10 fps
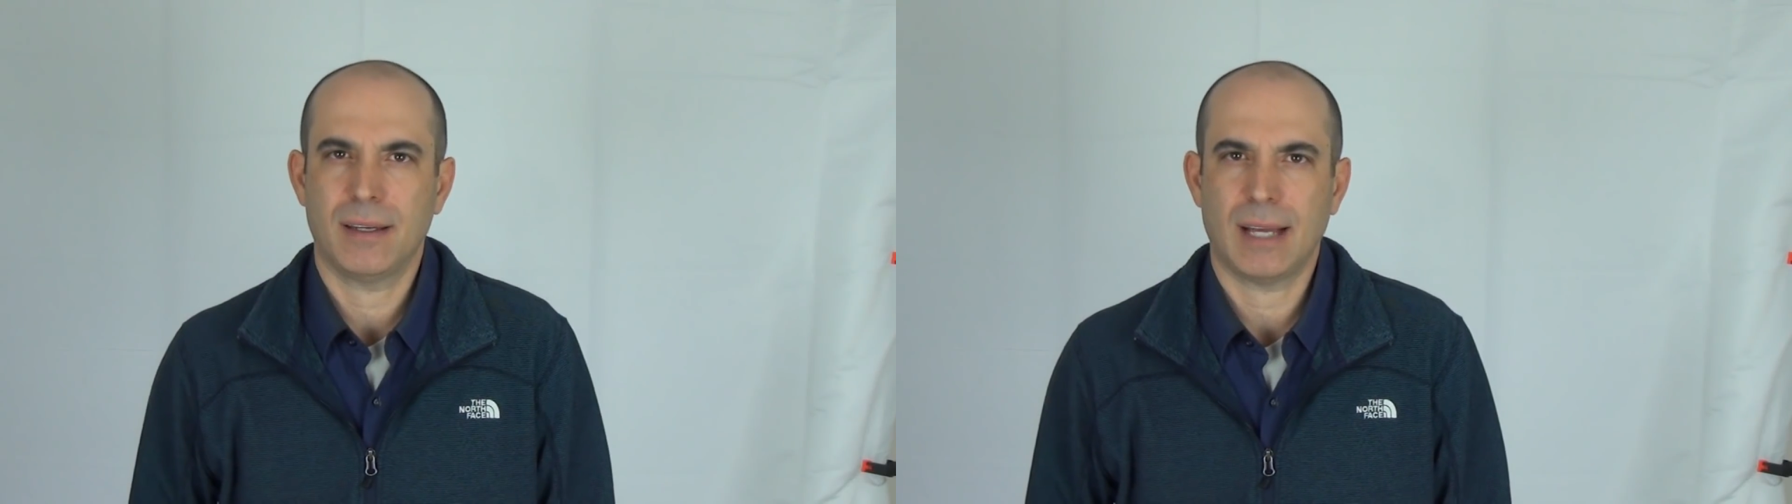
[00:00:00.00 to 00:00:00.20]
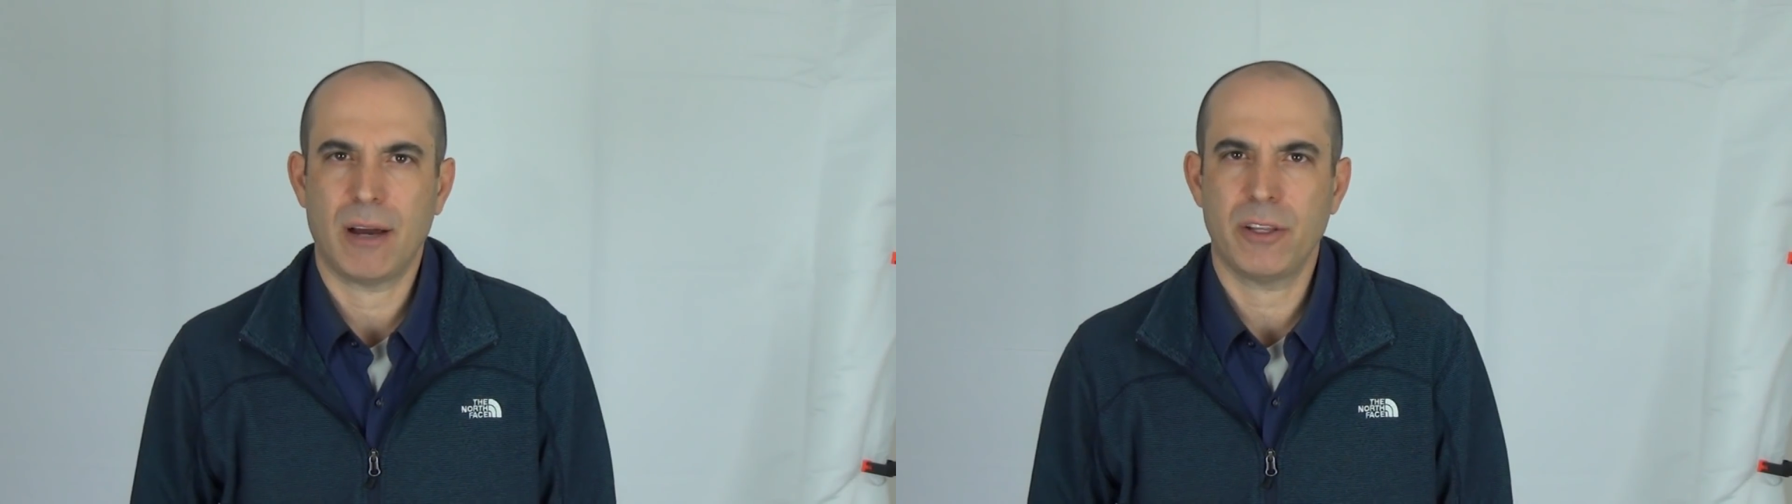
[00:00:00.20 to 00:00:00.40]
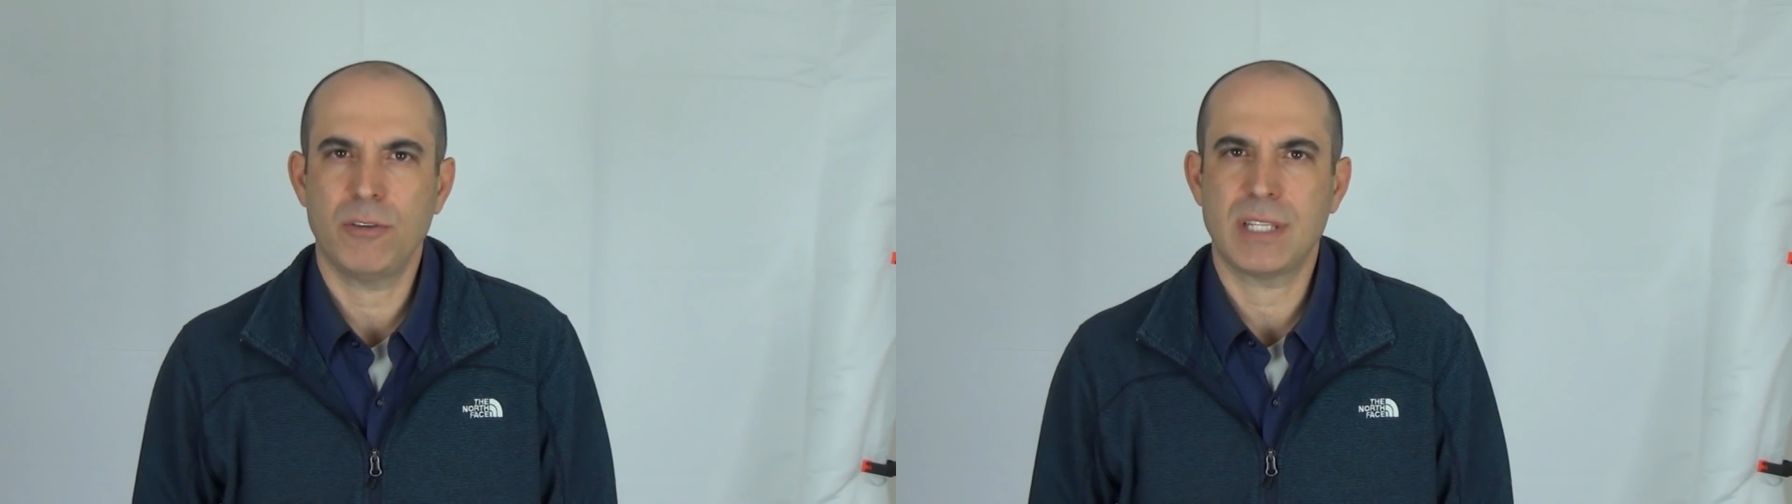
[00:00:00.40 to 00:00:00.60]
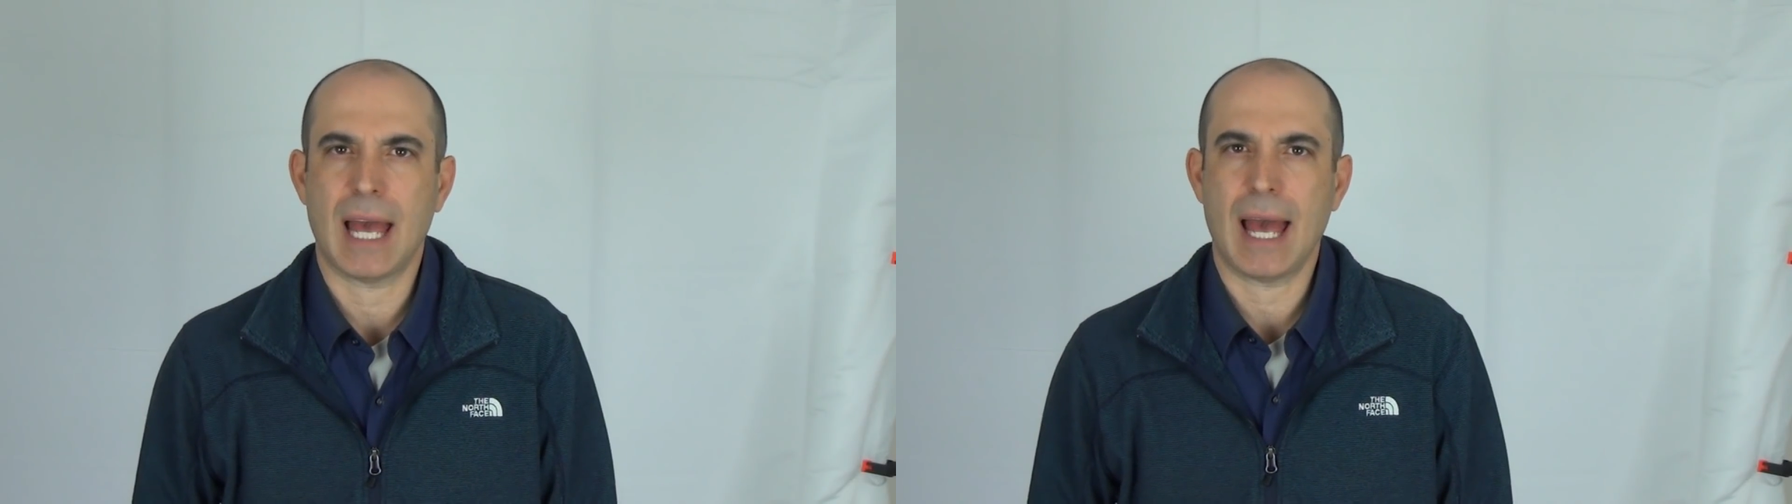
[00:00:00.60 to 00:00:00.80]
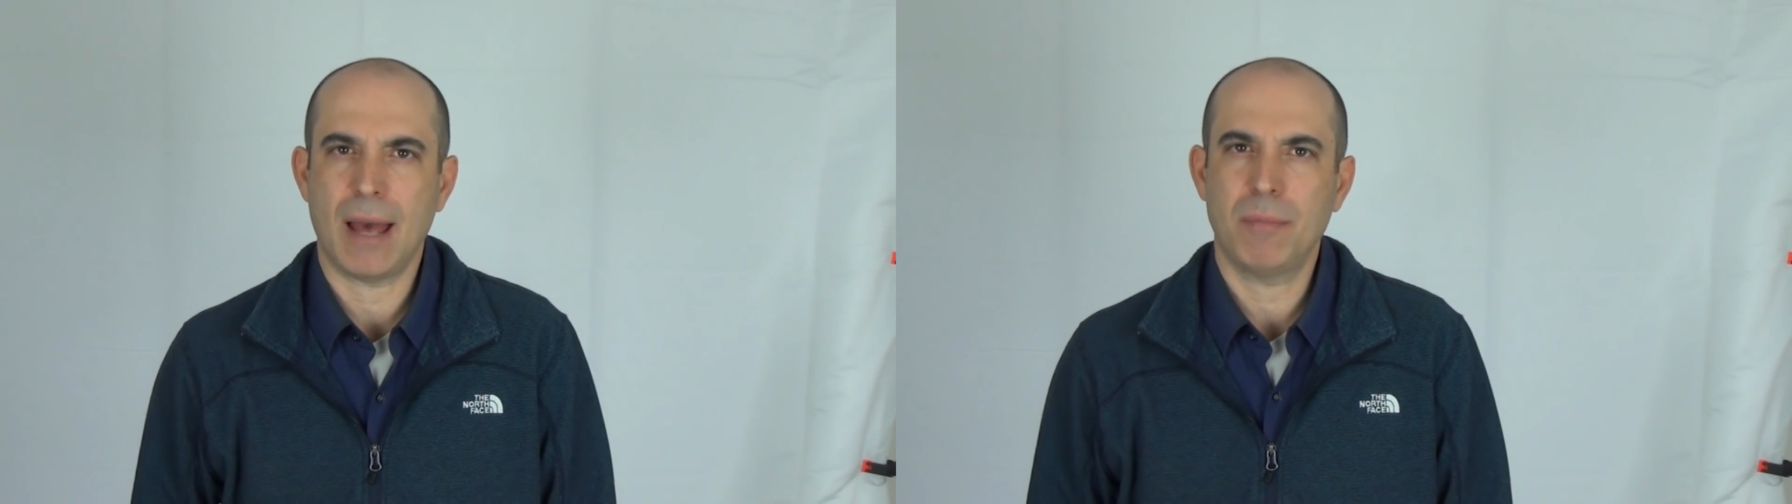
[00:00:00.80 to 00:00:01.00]
how to use
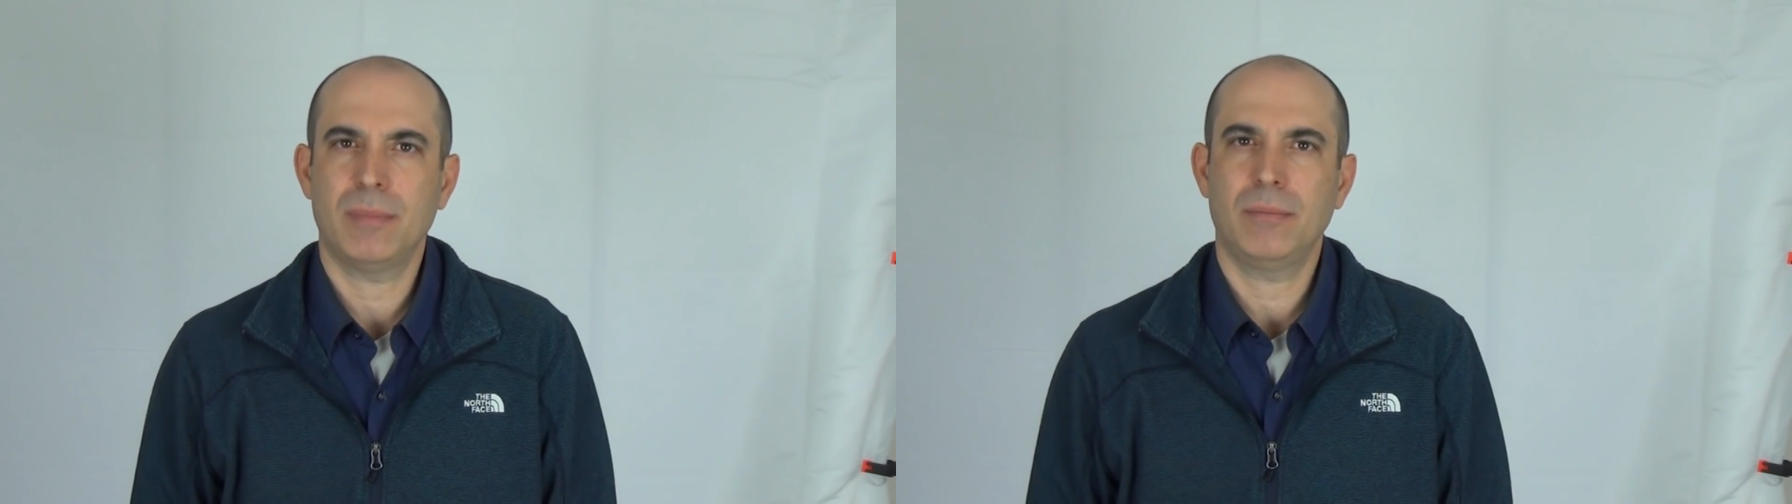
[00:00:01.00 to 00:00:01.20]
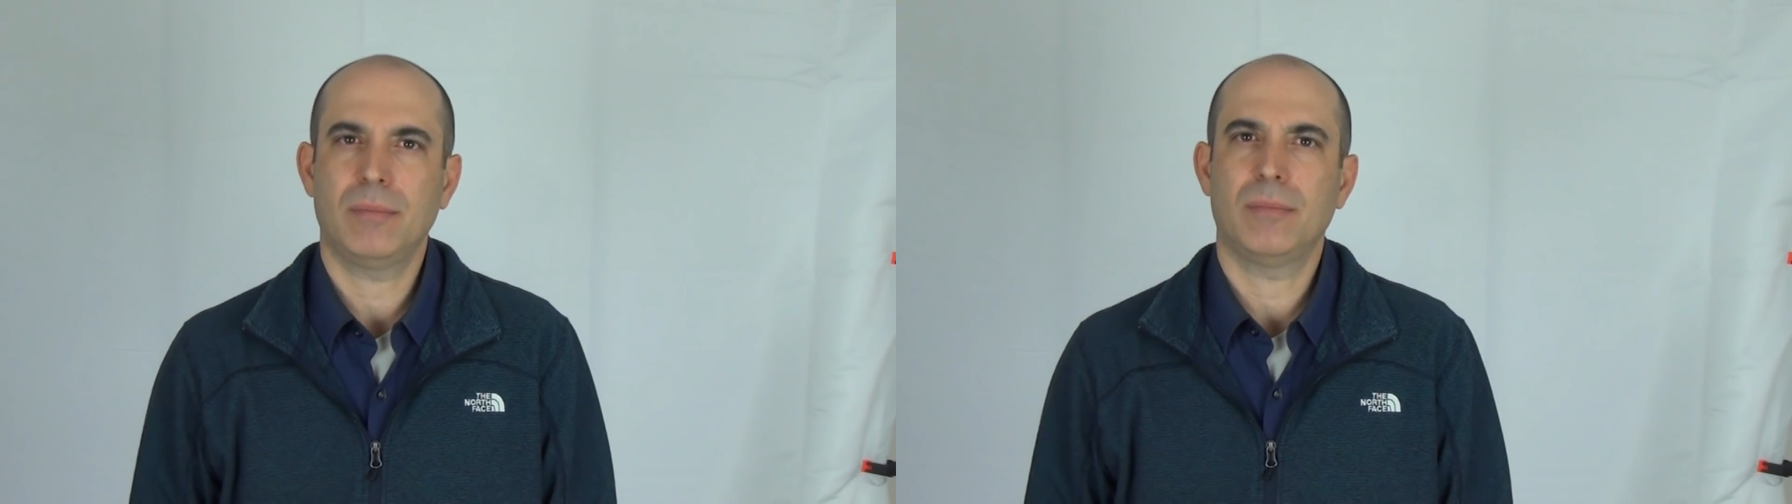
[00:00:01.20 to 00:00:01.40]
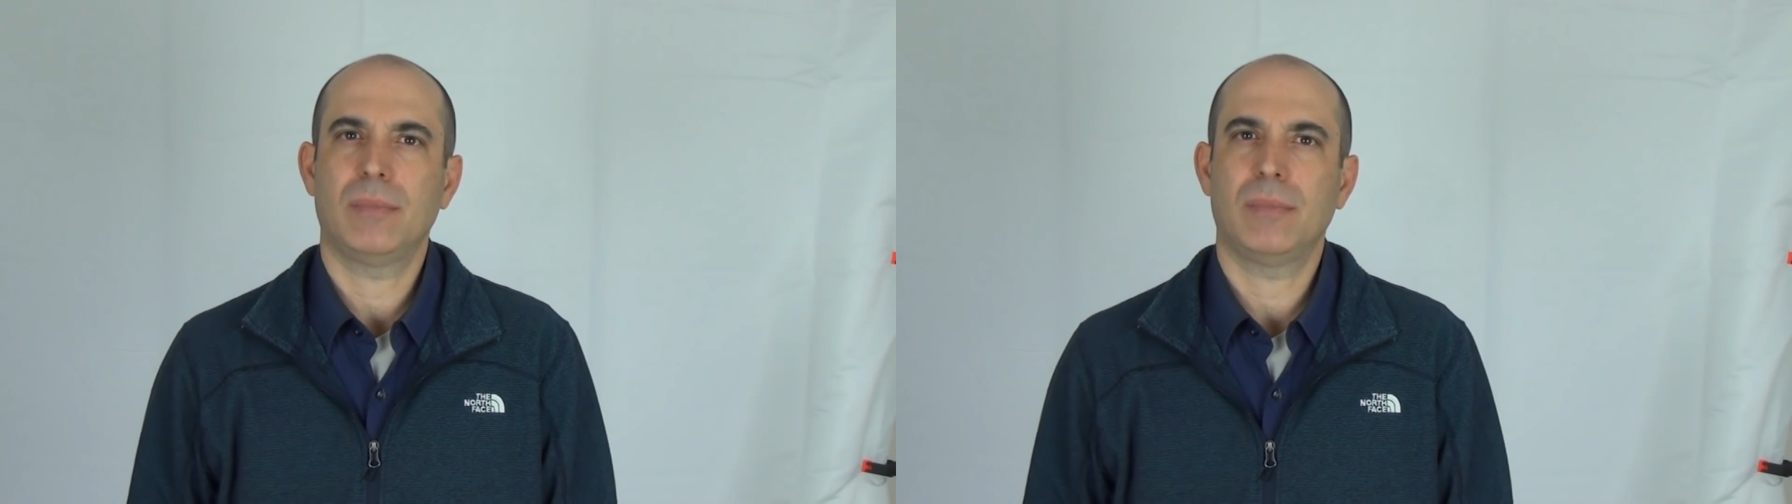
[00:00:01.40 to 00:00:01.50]
the M